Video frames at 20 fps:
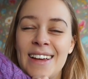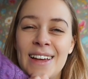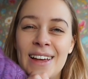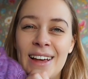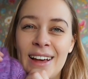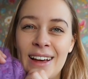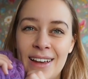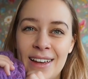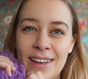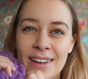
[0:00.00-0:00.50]

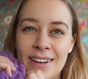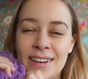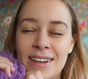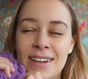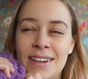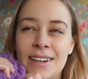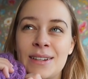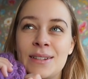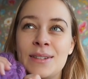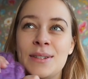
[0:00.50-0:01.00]
I
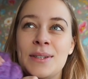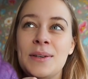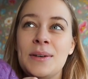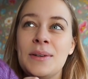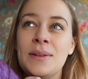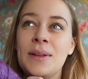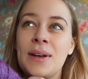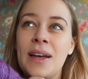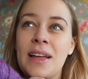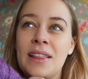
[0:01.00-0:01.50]
needed to
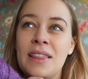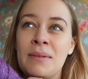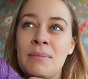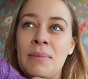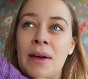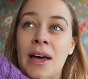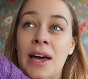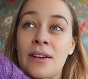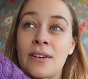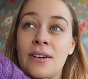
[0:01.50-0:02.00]
look at the
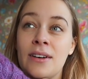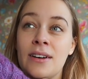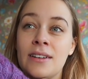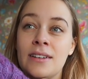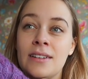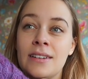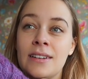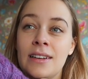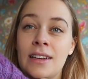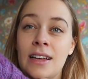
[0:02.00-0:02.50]

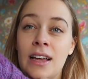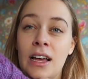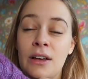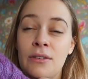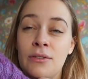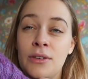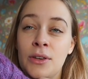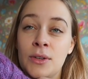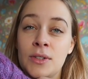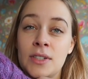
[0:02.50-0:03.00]
pattern a
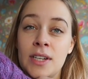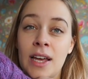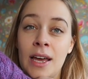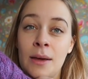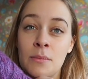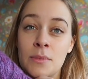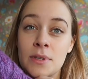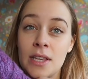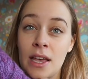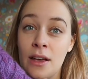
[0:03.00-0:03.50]
few
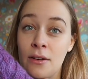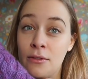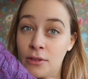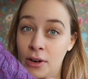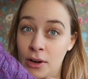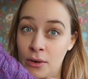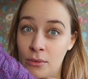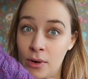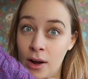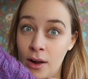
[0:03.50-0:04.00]
times
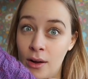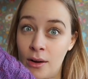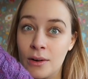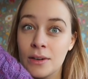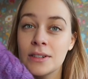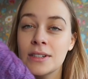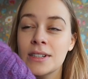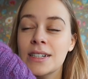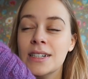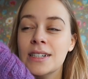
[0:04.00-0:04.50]
every
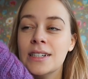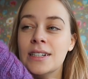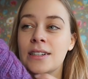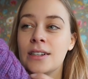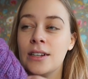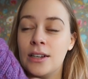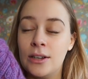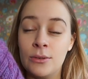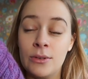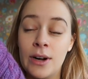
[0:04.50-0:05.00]
row
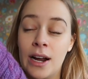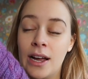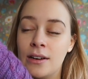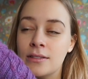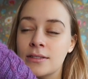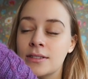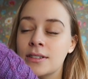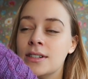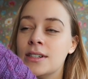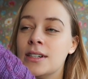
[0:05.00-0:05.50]

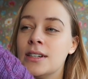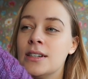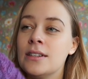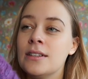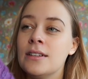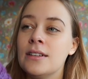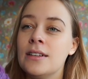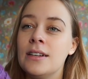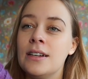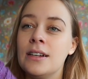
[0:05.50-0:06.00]
around,
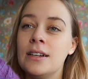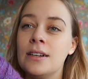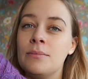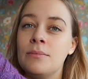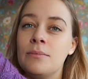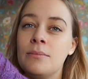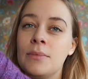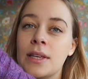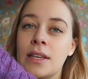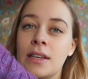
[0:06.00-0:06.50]

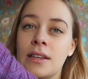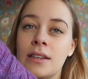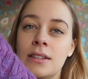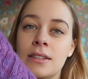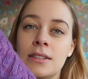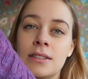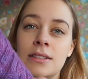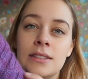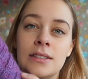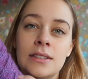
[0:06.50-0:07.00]

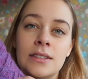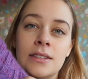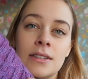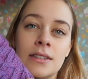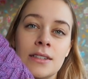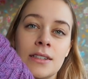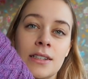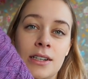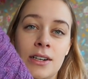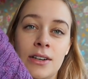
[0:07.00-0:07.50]
because,
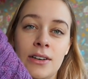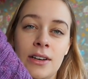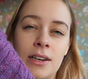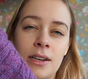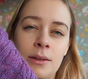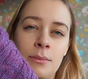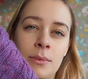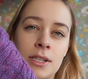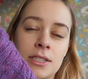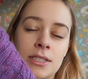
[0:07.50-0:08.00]
you know, and
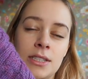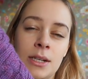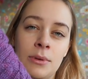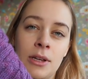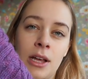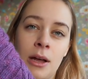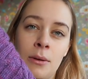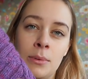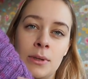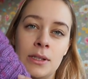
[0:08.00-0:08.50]
I messed up a
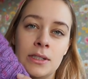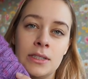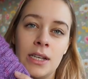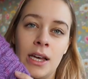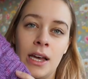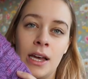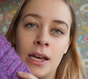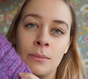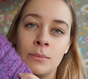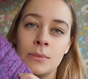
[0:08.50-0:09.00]
couple of
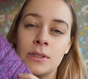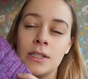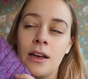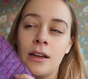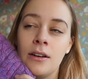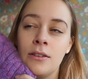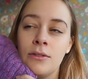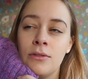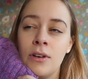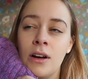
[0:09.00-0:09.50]
times,
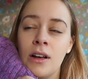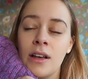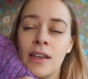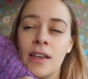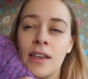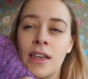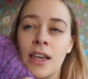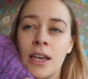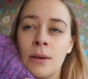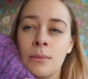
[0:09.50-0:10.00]
and frogging
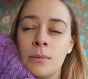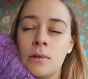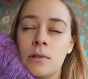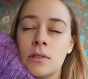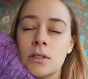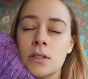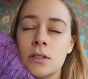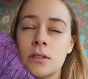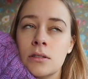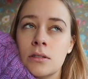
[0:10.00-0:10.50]

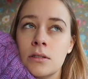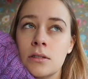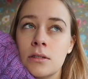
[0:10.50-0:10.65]
cables,